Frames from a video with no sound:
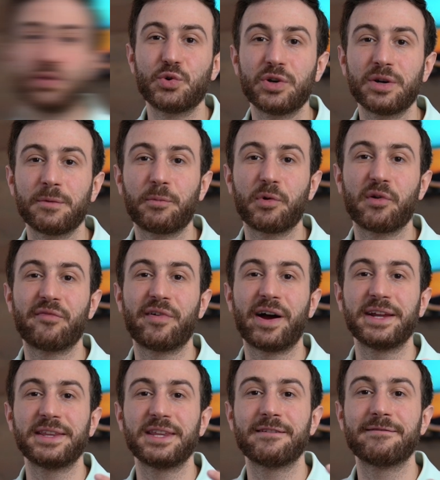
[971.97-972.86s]
are
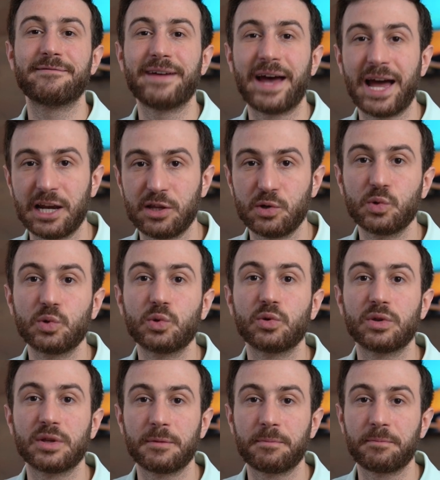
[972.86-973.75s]
providing value to
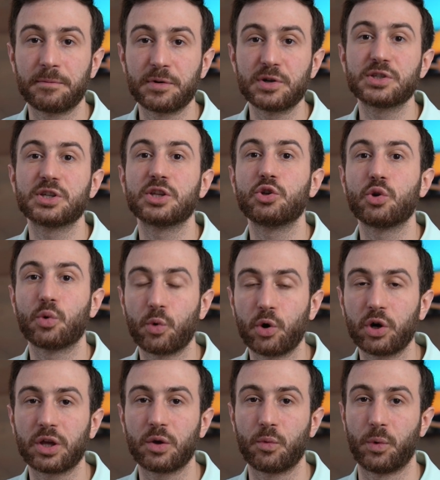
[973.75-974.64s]
the person you're
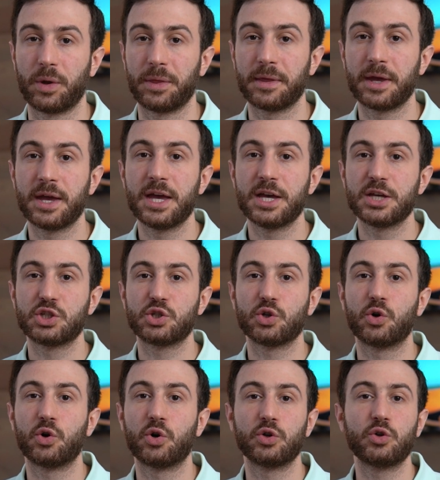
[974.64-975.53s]
working with.
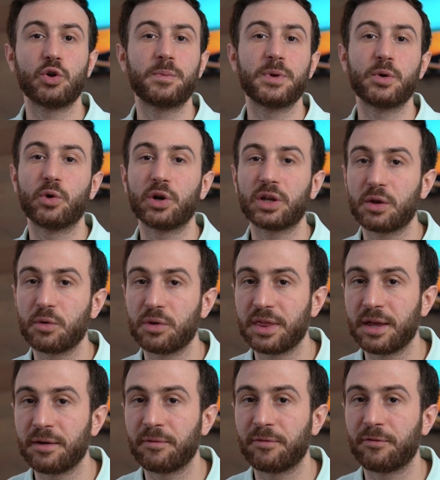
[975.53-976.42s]
So you'll be working with
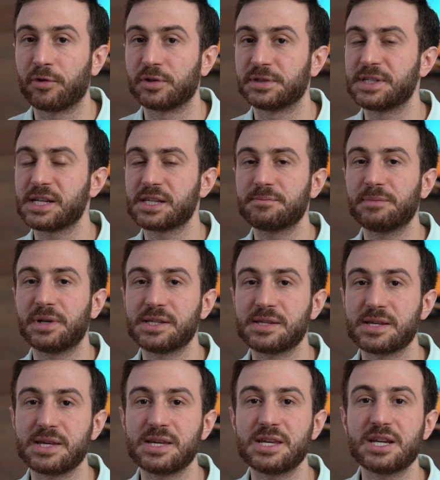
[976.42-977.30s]
them for six months, a
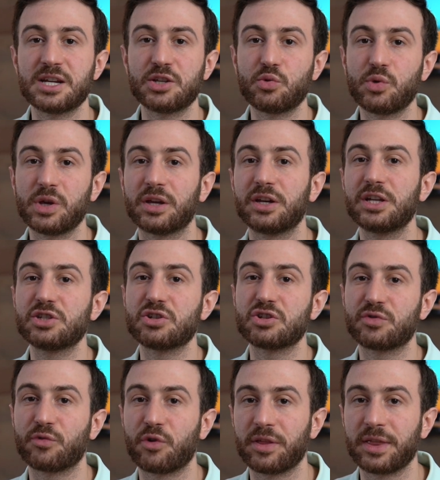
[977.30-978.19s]
year, doing research
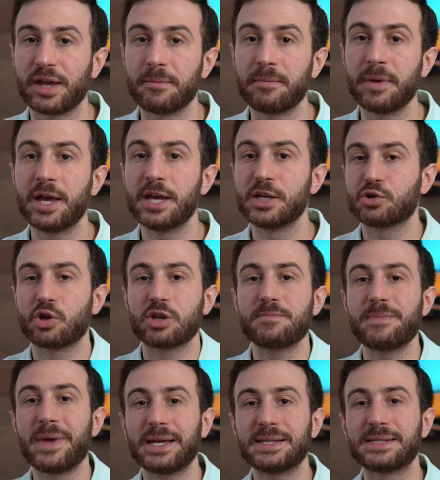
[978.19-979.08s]
for them. So it
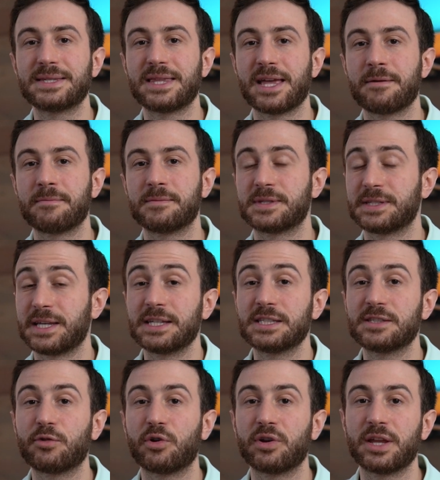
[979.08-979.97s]
makes them, sense
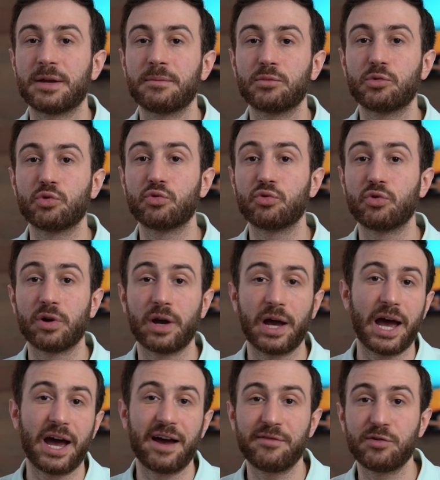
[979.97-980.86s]
for them to
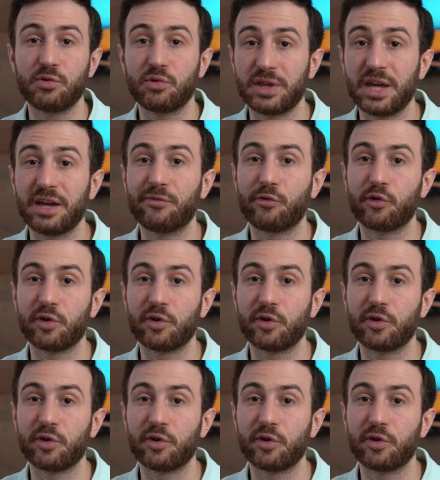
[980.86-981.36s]
have you there for